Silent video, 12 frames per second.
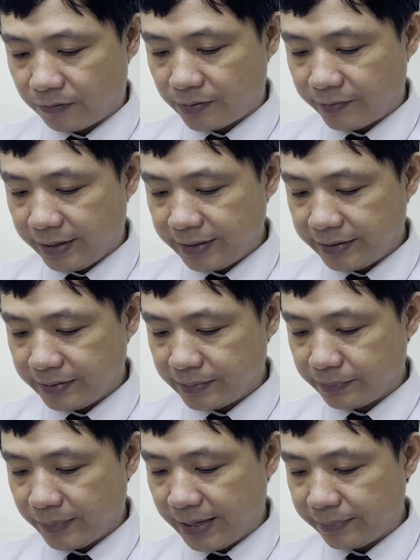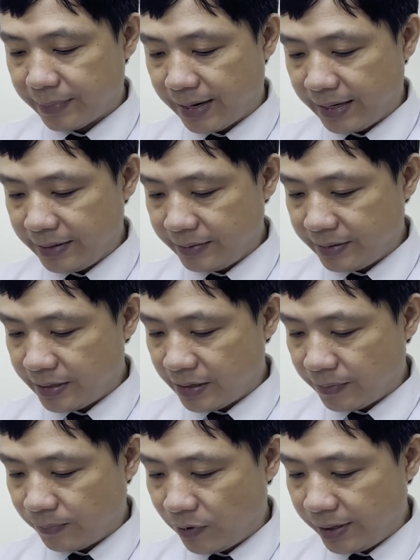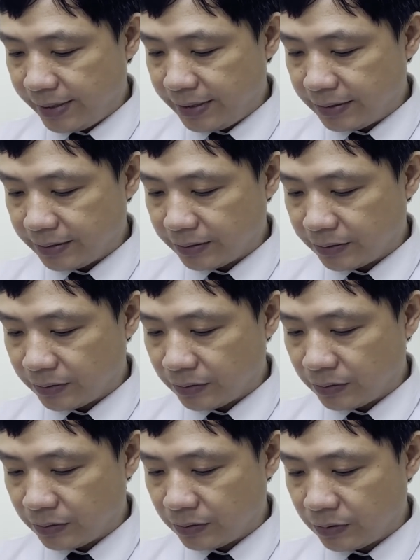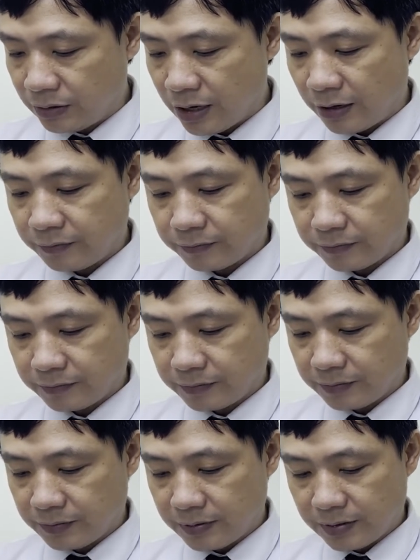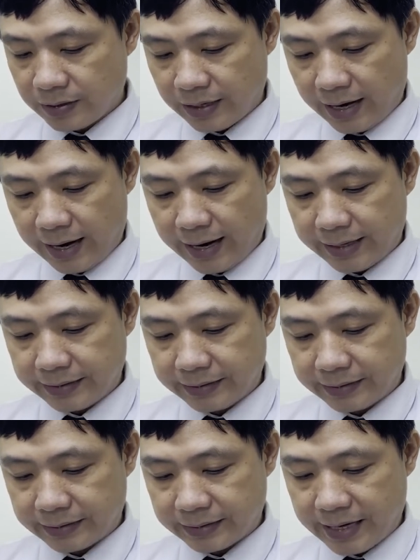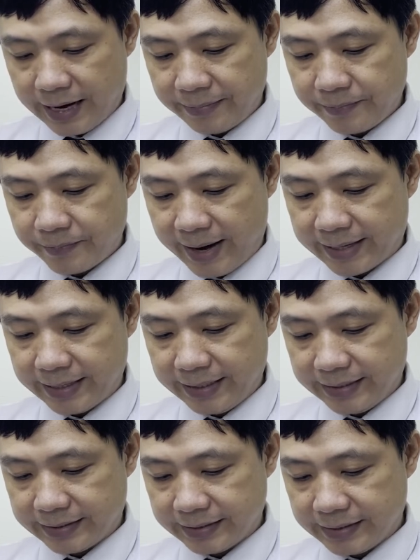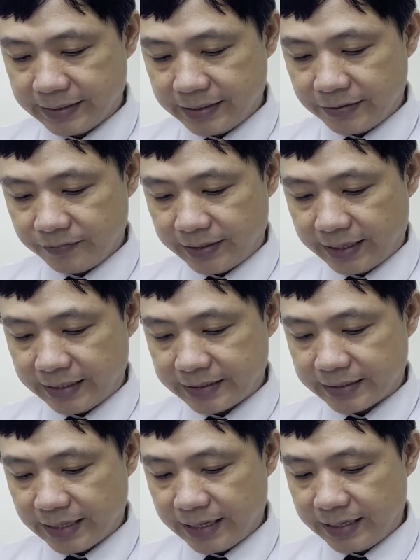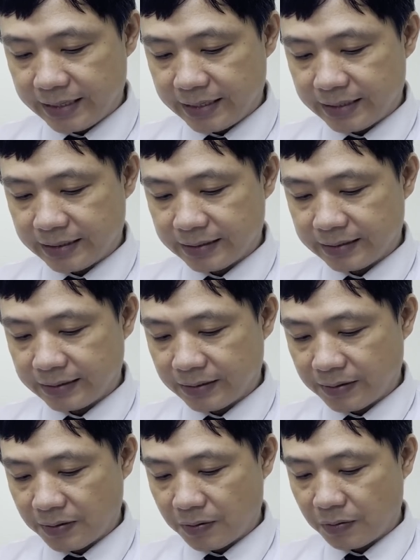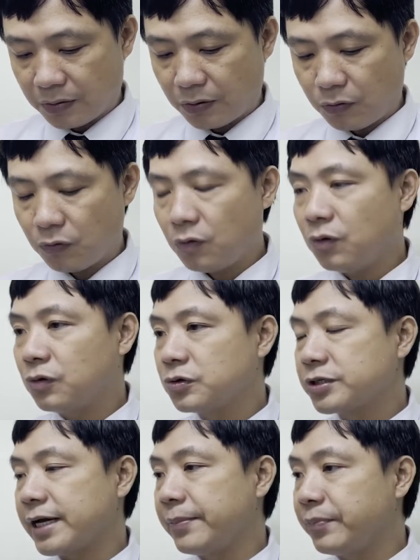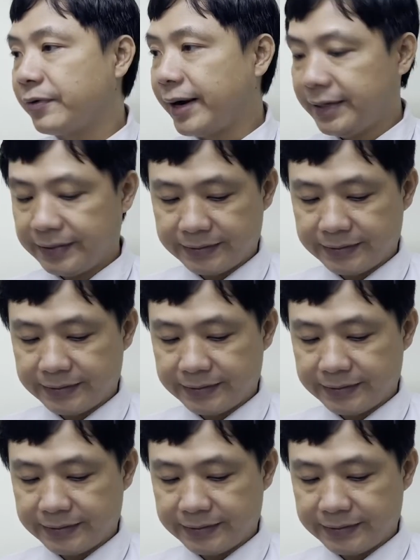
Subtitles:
a ring made by boiling dough and then baking it. We can say roll shaped bread.